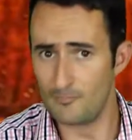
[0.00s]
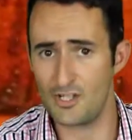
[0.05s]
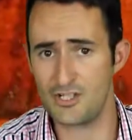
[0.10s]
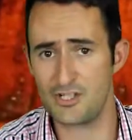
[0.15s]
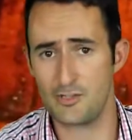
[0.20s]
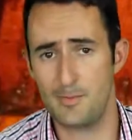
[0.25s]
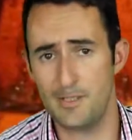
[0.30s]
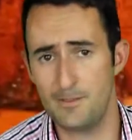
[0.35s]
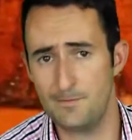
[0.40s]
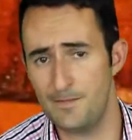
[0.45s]

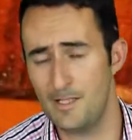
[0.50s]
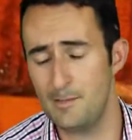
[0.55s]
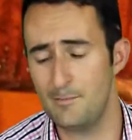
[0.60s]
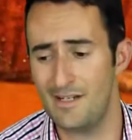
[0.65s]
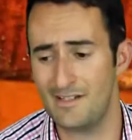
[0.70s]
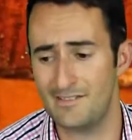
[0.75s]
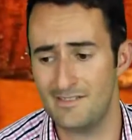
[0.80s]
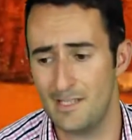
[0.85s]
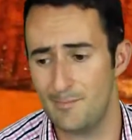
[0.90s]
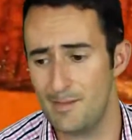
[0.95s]
So a bit of
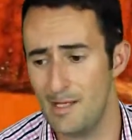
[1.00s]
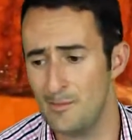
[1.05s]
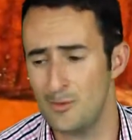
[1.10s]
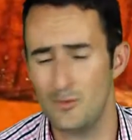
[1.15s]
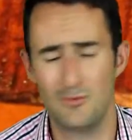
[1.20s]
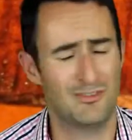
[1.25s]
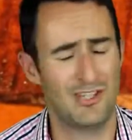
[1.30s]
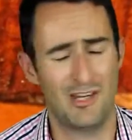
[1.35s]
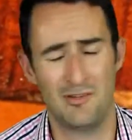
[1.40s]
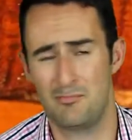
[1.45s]
feedback there,
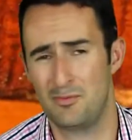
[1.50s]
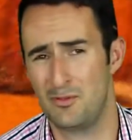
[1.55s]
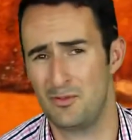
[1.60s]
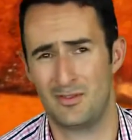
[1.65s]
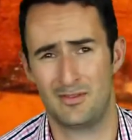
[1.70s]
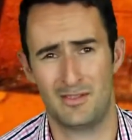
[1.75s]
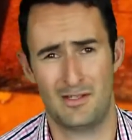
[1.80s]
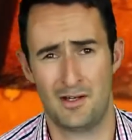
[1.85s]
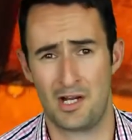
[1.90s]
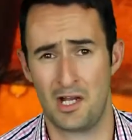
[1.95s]
Pebble. Don't put
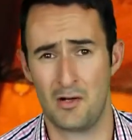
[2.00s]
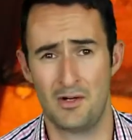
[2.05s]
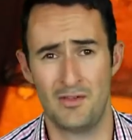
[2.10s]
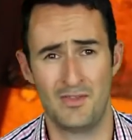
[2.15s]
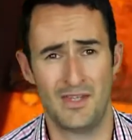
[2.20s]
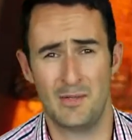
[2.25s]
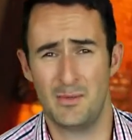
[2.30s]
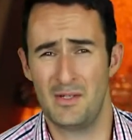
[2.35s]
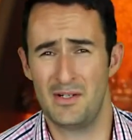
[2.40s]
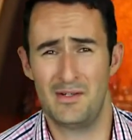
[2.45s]
the logo
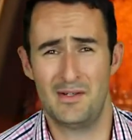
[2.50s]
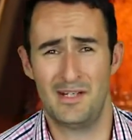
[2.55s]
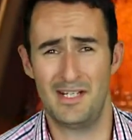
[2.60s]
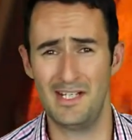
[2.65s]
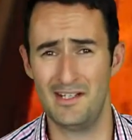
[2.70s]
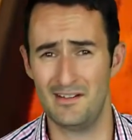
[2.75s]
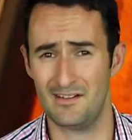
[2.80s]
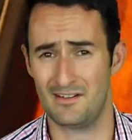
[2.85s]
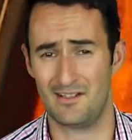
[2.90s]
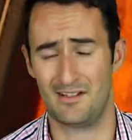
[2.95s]
on there. We don't
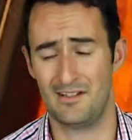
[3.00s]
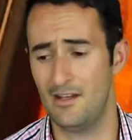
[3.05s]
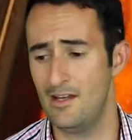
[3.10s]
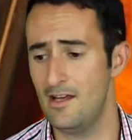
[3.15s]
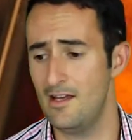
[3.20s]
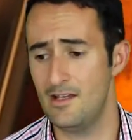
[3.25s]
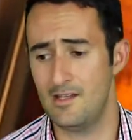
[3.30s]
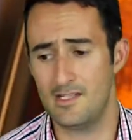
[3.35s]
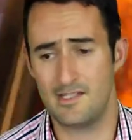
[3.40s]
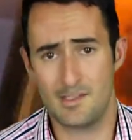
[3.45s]
need it.
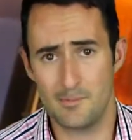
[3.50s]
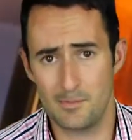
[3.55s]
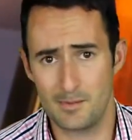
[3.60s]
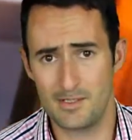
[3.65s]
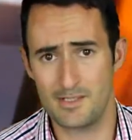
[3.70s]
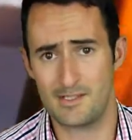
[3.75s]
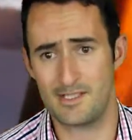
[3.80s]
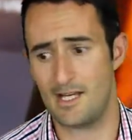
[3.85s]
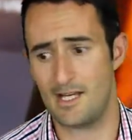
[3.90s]
Simple as